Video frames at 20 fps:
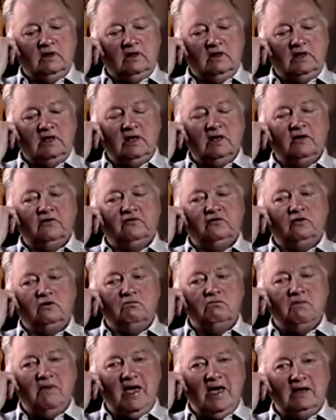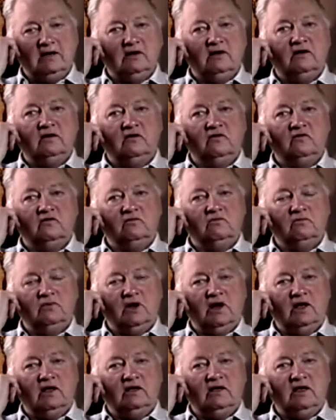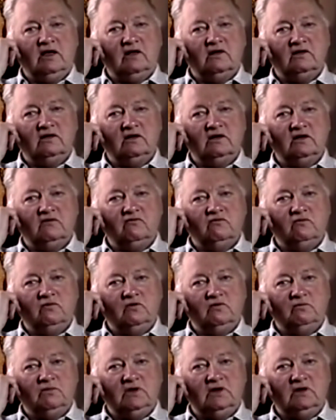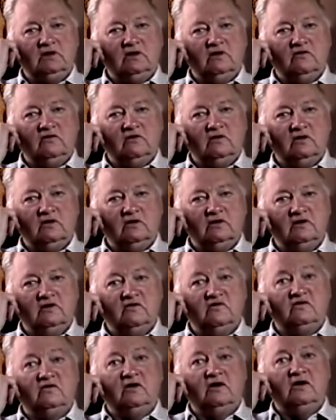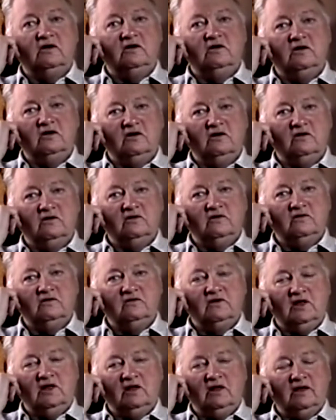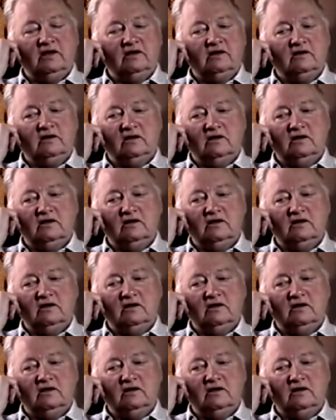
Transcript: He had a certain magnetism, but I can't think of him as being necessarily a stud. It's not like